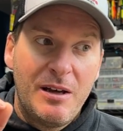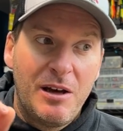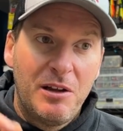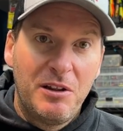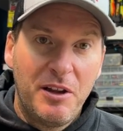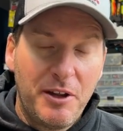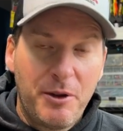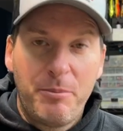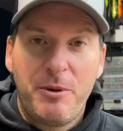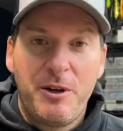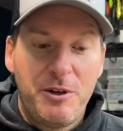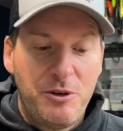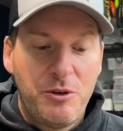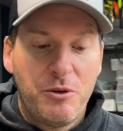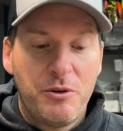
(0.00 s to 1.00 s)
a little bit
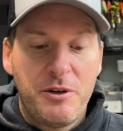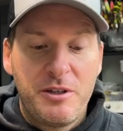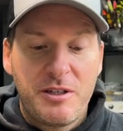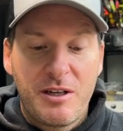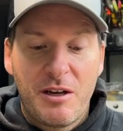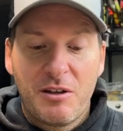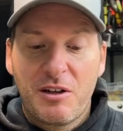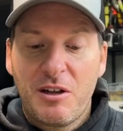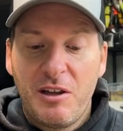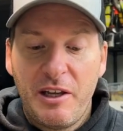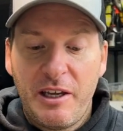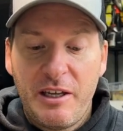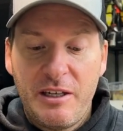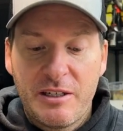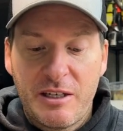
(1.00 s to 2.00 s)
of noise, a
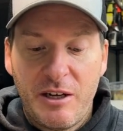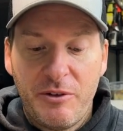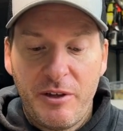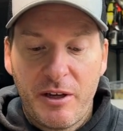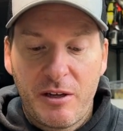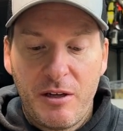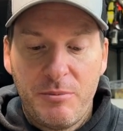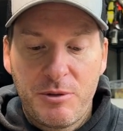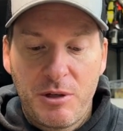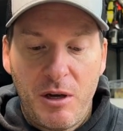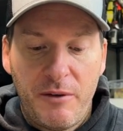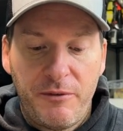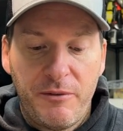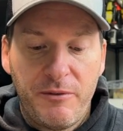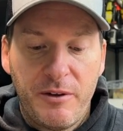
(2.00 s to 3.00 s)
clinking sound that comes
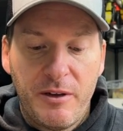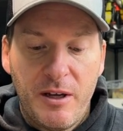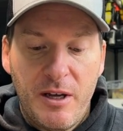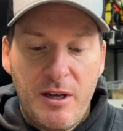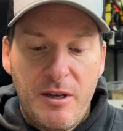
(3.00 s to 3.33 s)
off of it.